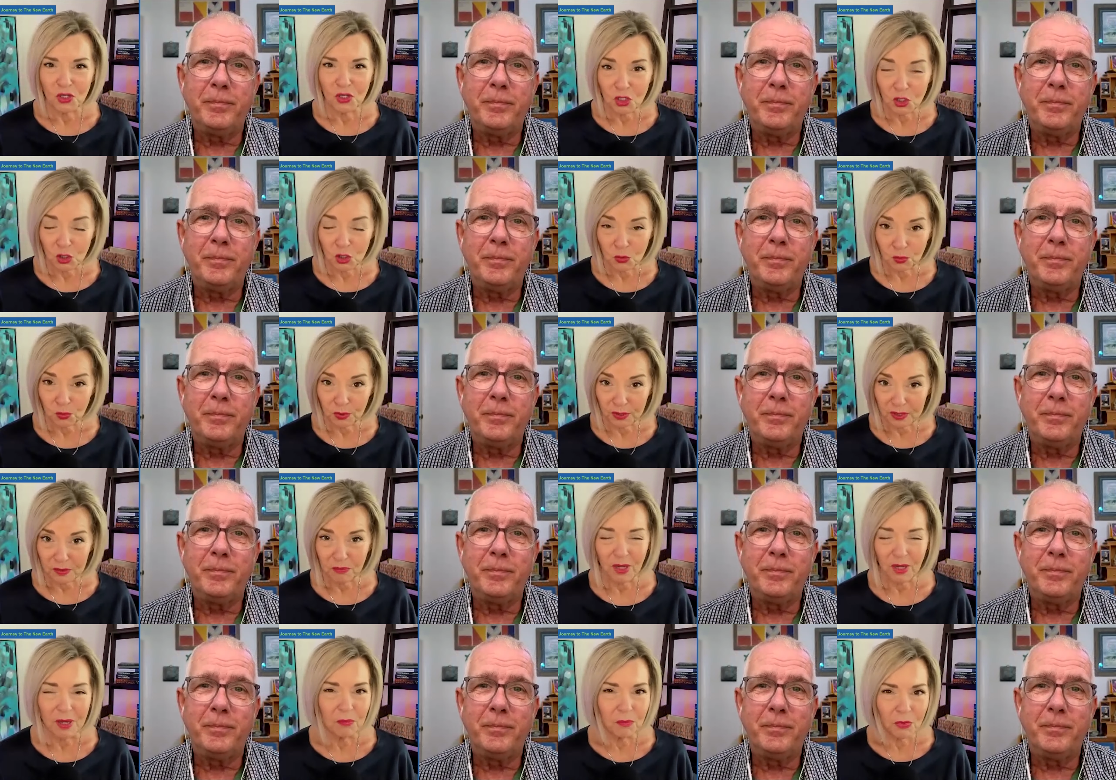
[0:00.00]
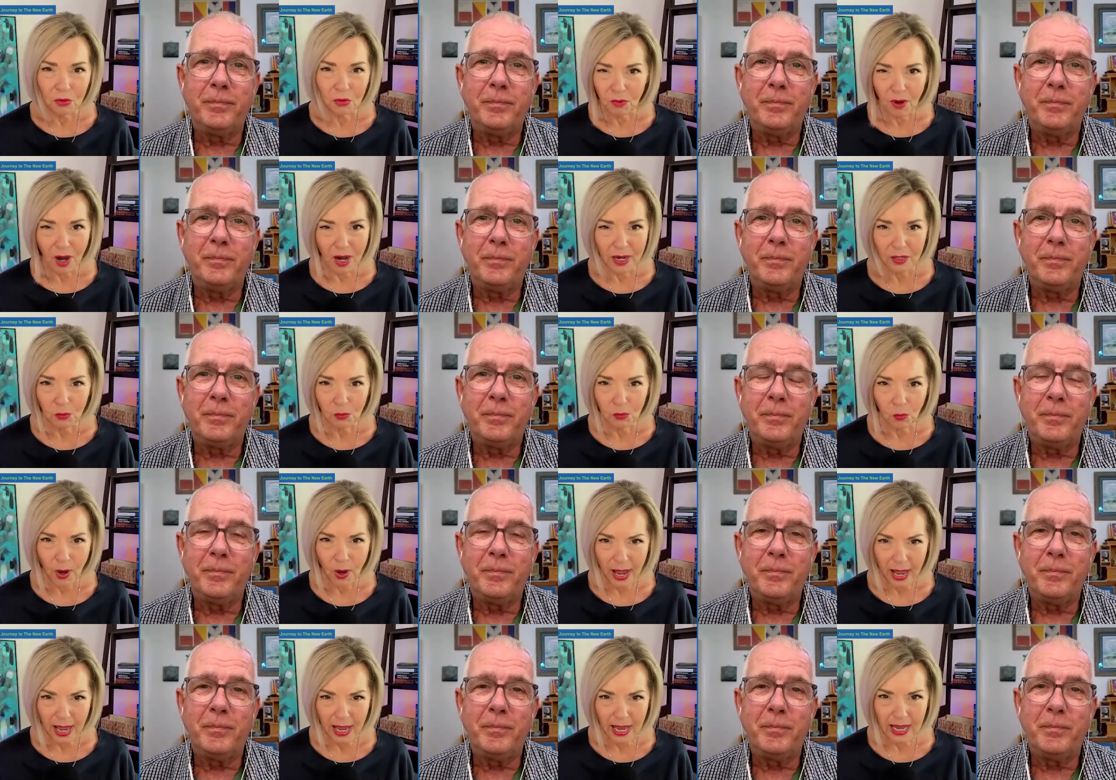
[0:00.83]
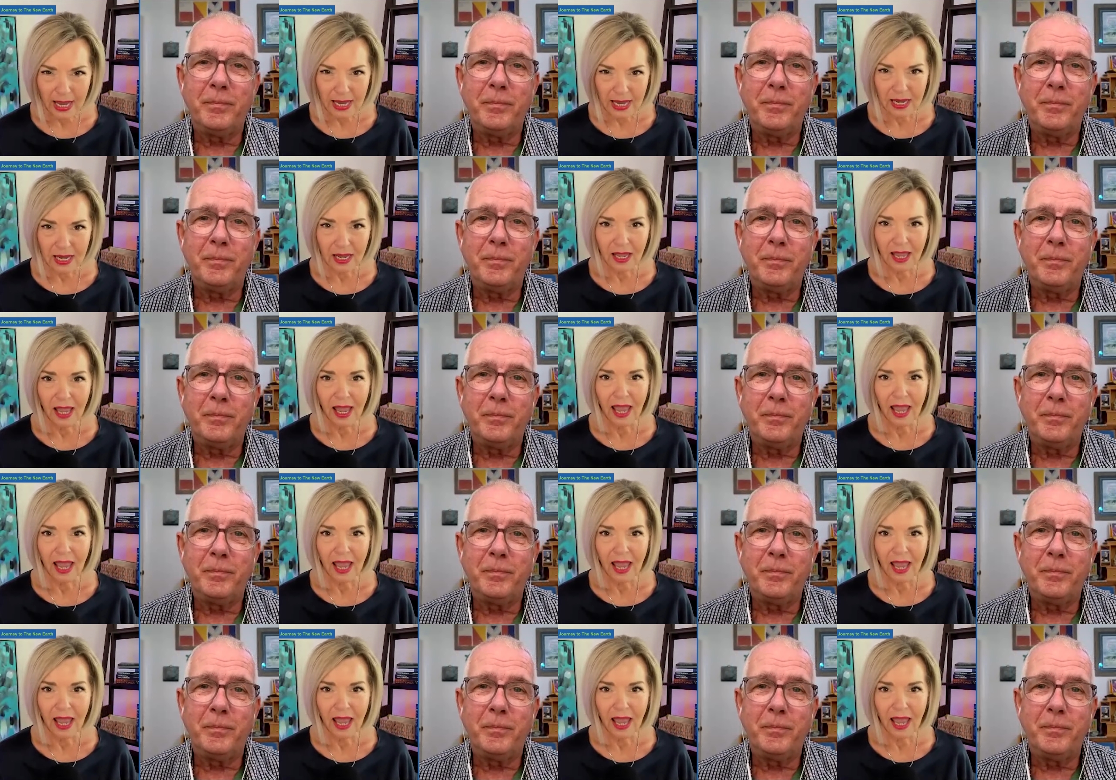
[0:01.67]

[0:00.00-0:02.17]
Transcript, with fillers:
Speaker 1: Did you remember right away?